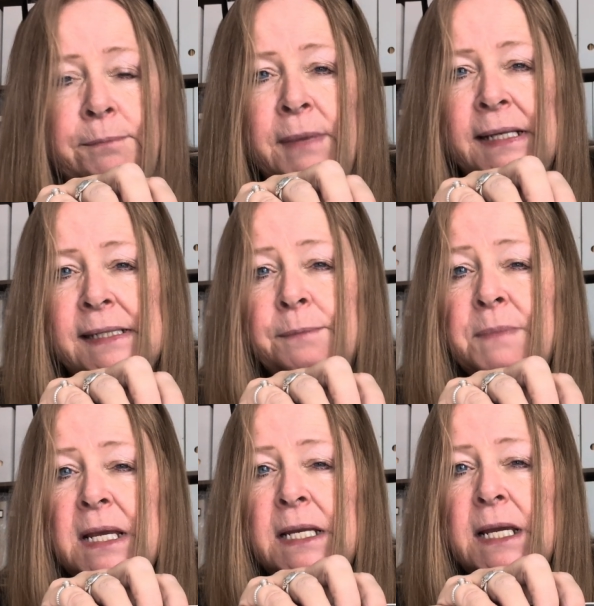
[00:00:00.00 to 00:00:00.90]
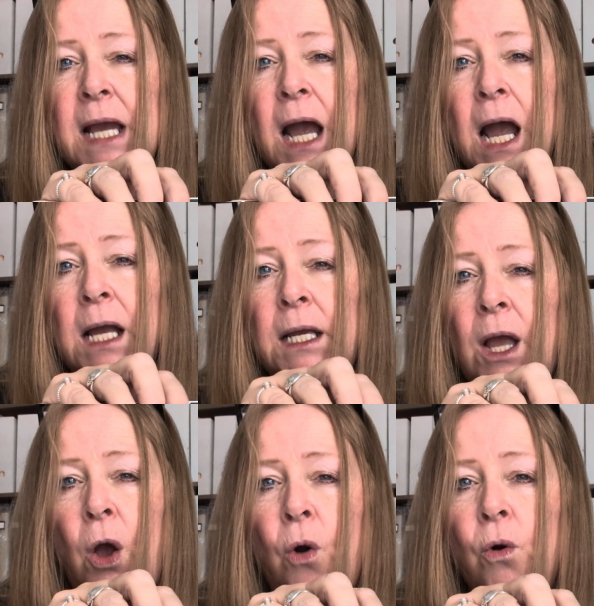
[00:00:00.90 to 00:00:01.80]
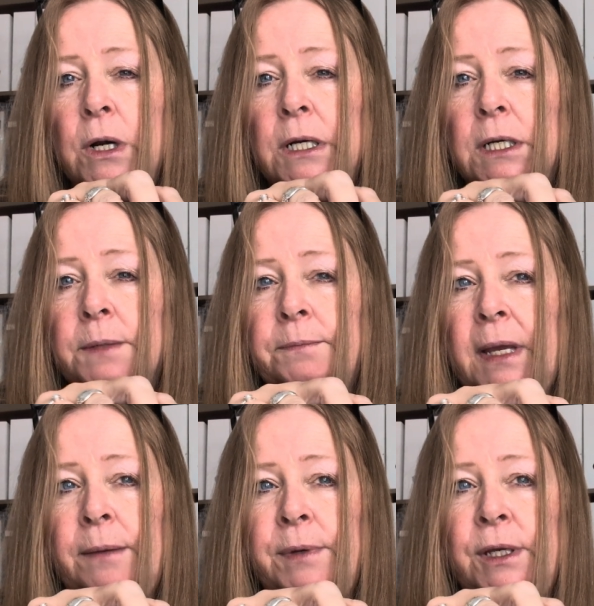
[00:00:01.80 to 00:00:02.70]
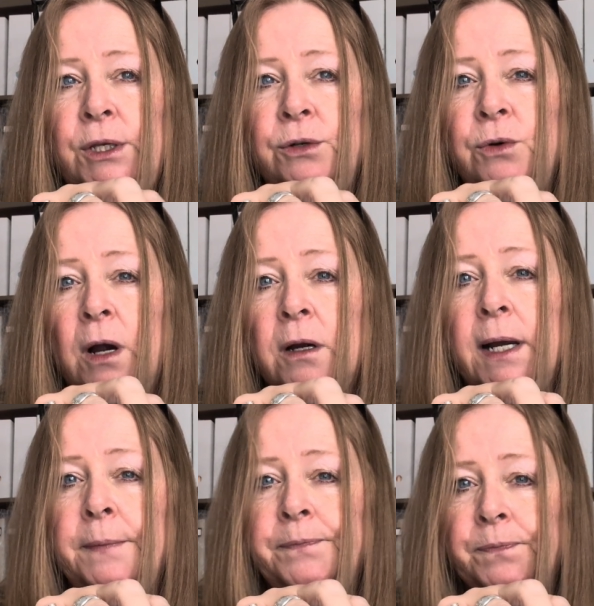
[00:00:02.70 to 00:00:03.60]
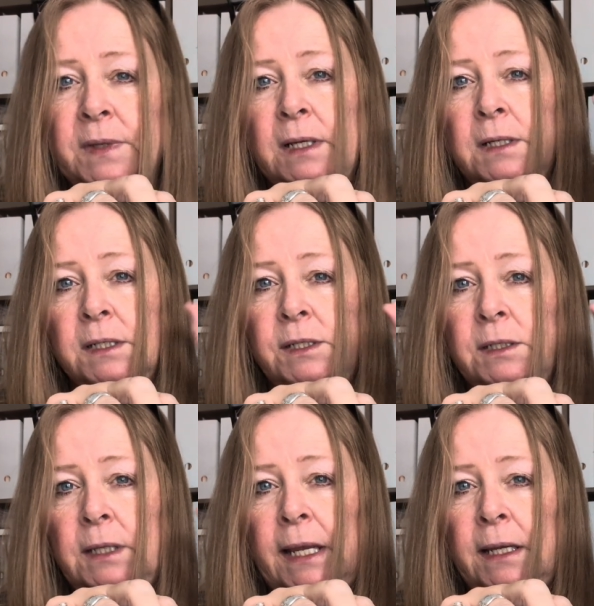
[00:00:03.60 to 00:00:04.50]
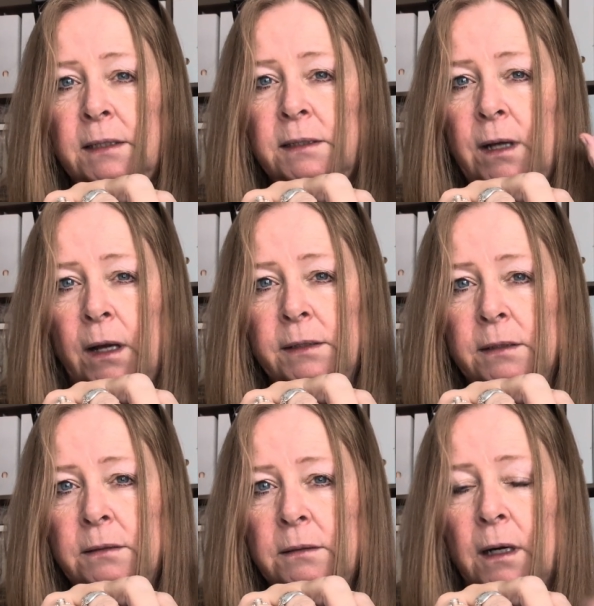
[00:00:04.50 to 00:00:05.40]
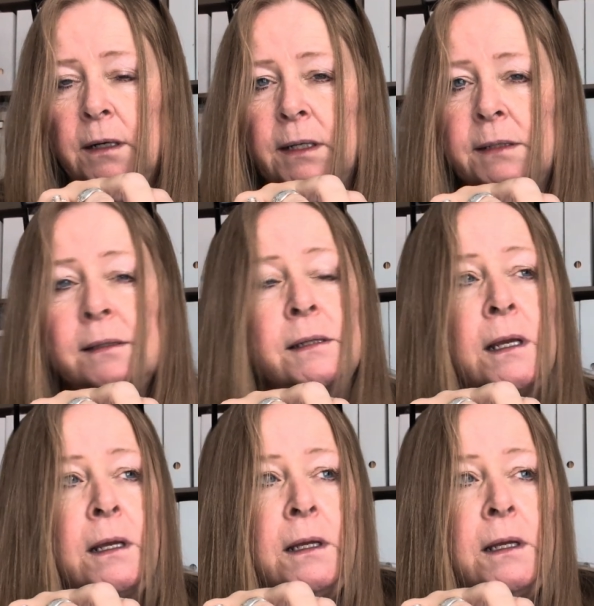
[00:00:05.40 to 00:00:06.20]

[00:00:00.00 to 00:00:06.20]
mixed media, or maybe you are a ink dot artist.